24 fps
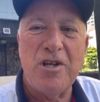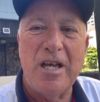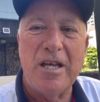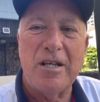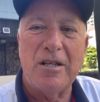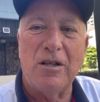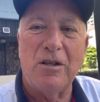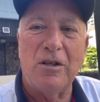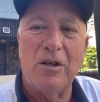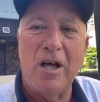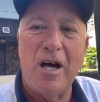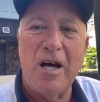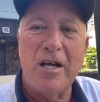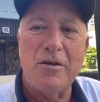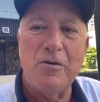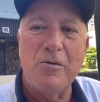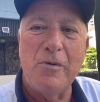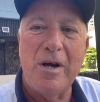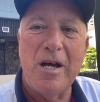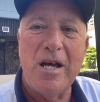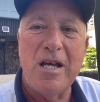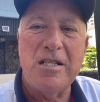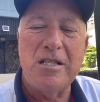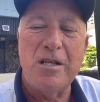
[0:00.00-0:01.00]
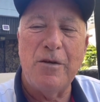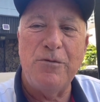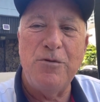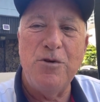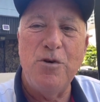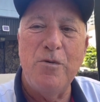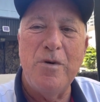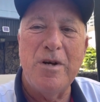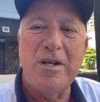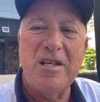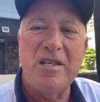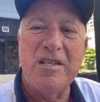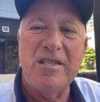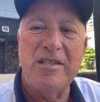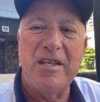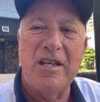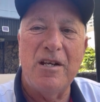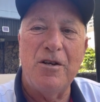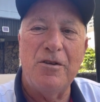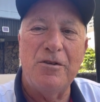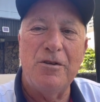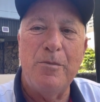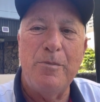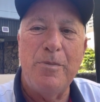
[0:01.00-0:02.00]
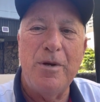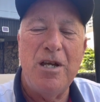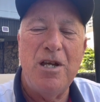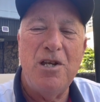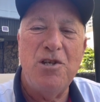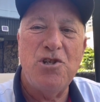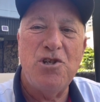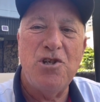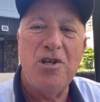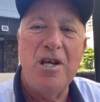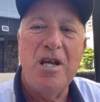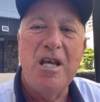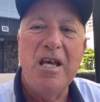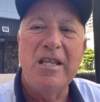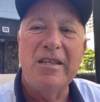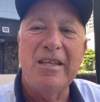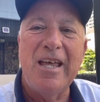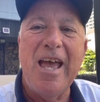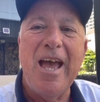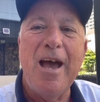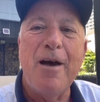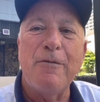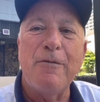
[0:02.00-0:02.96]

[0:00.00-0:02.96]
in a lot of ways, if you want to sit on the beach, they have